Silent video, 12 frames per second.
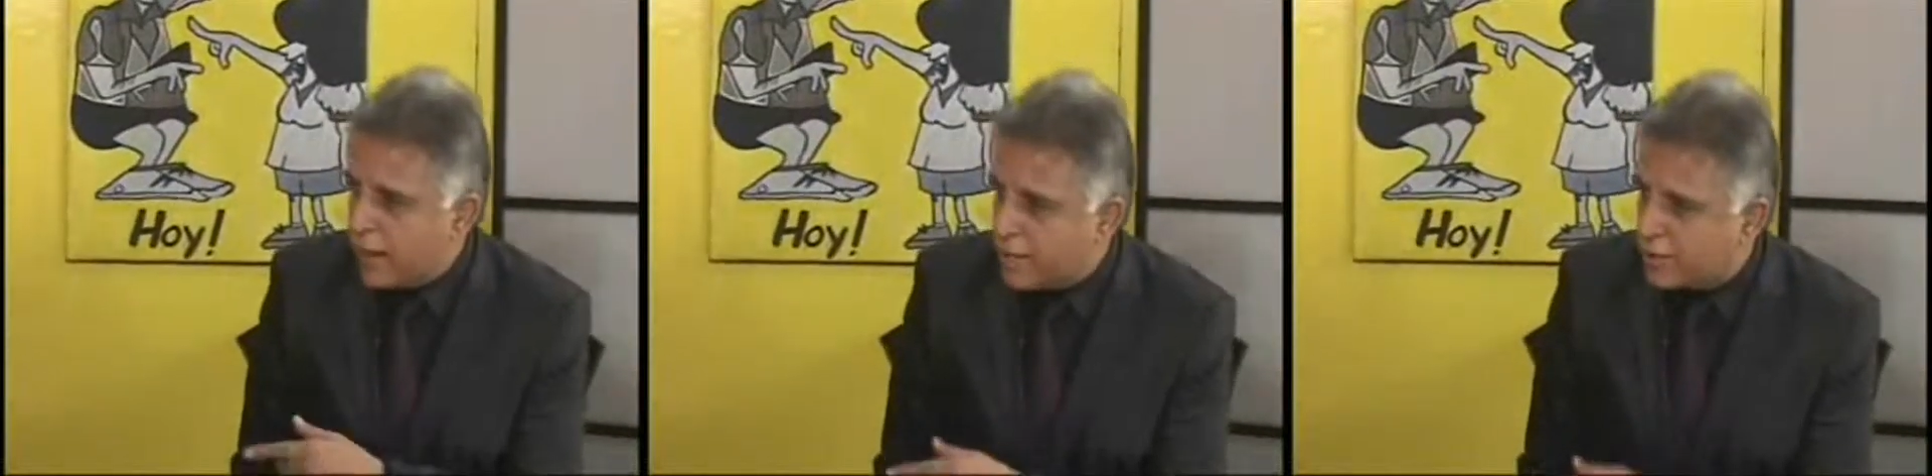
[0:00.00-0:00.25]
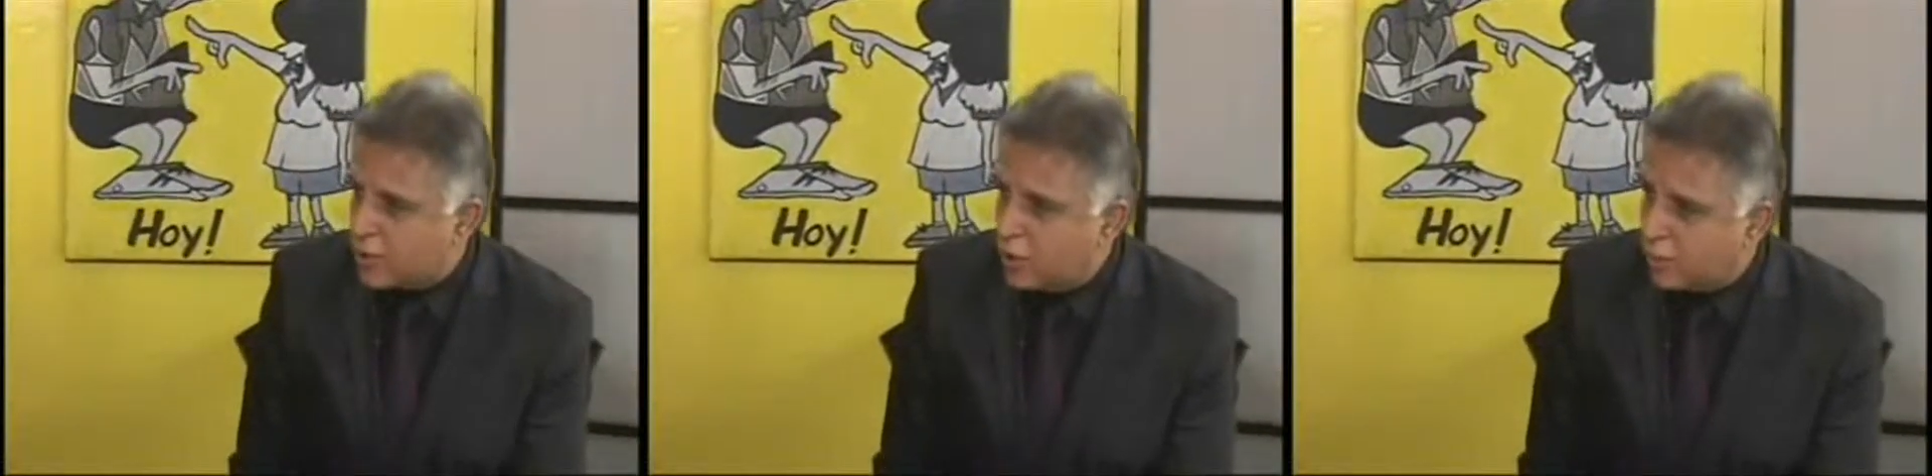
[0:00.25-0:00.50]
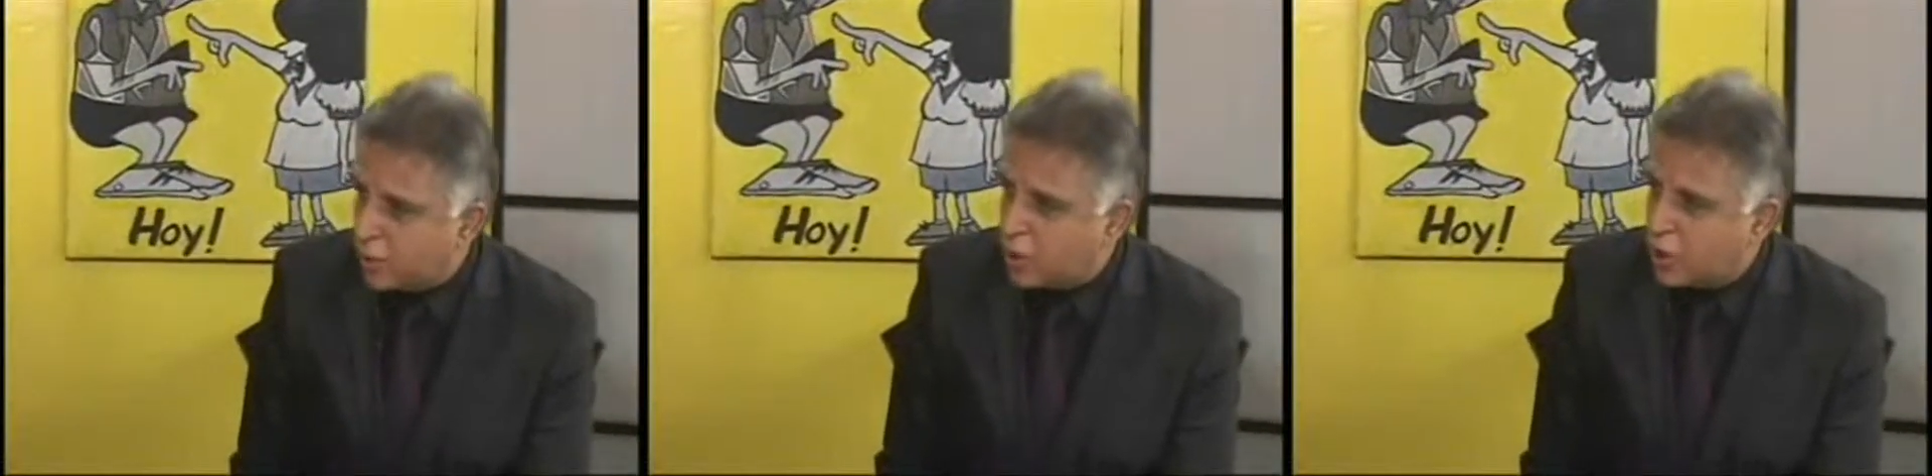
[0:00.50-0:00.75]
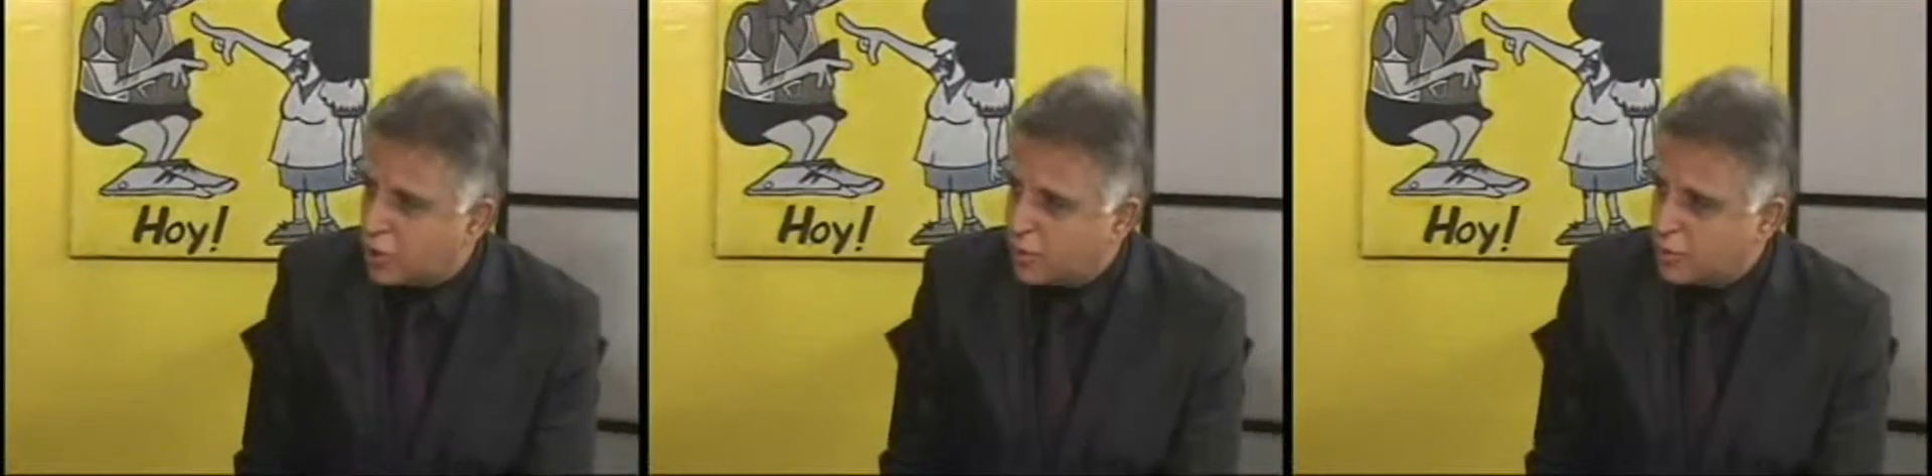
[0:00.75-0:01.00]
ask you about
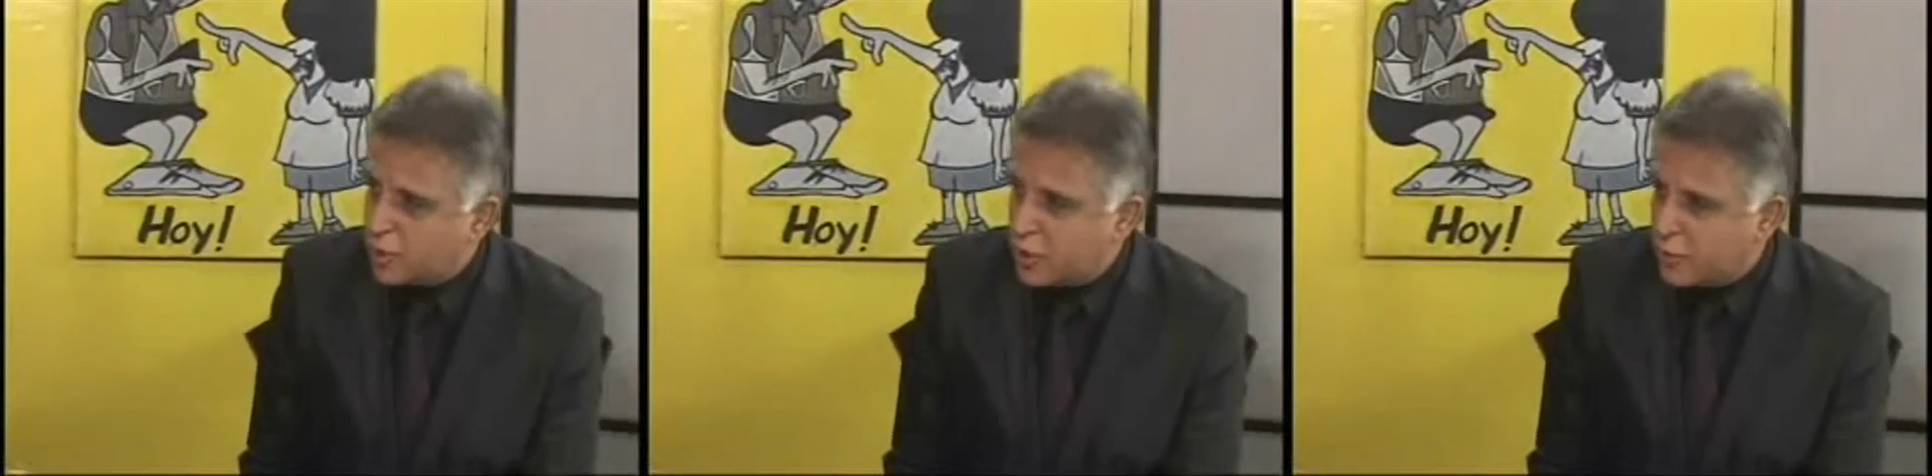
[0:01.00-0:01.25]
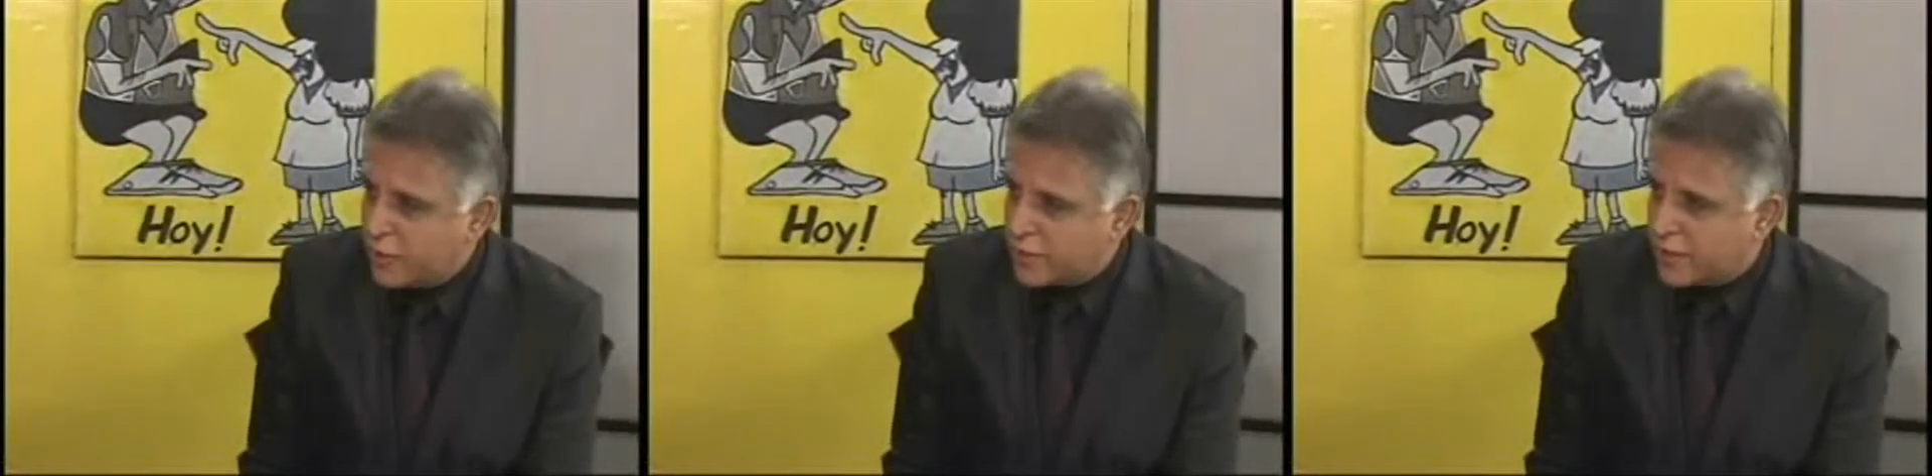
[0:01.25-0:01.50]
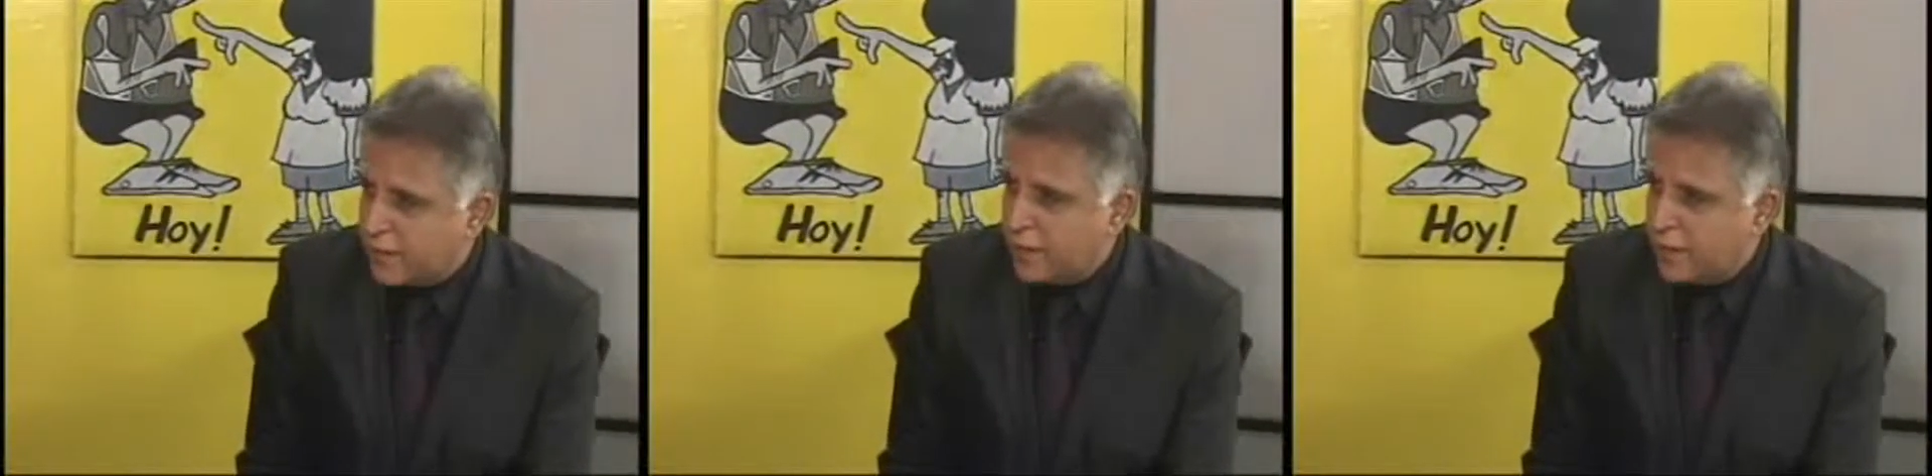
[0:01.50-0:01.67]
customer service.